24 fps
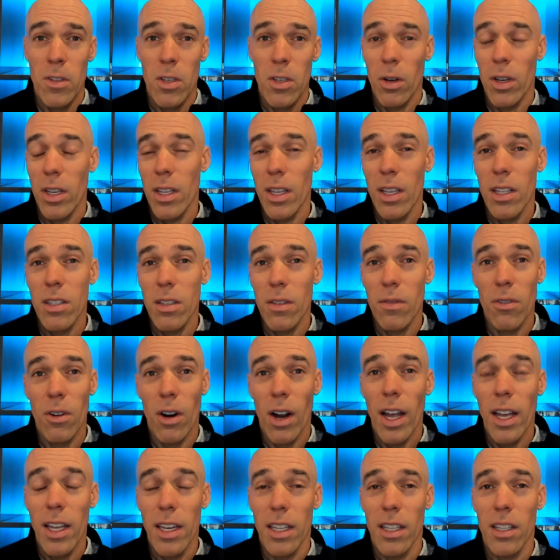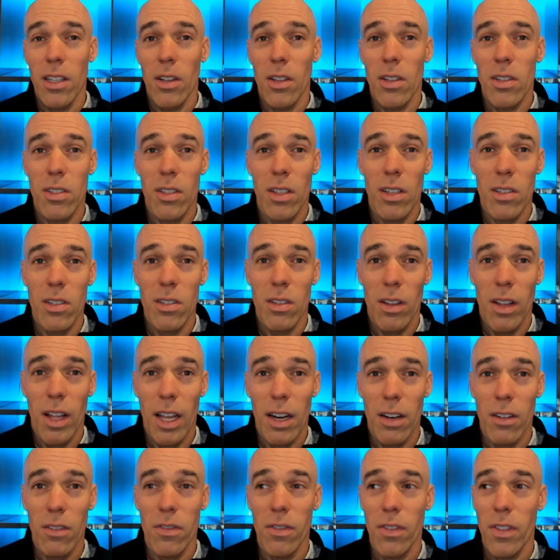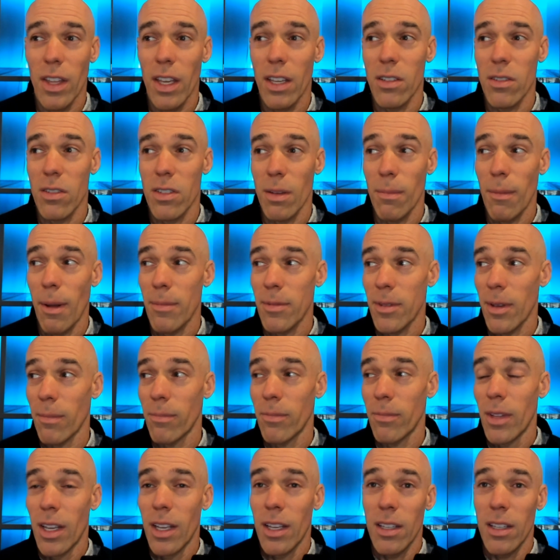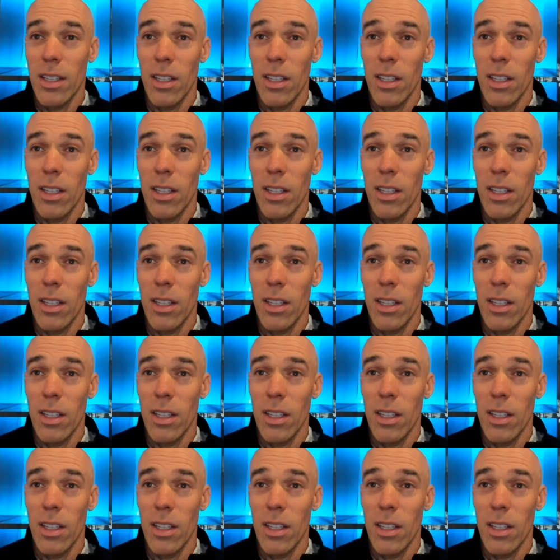so it's a variety you know there's there's a lot of things sometimes i'm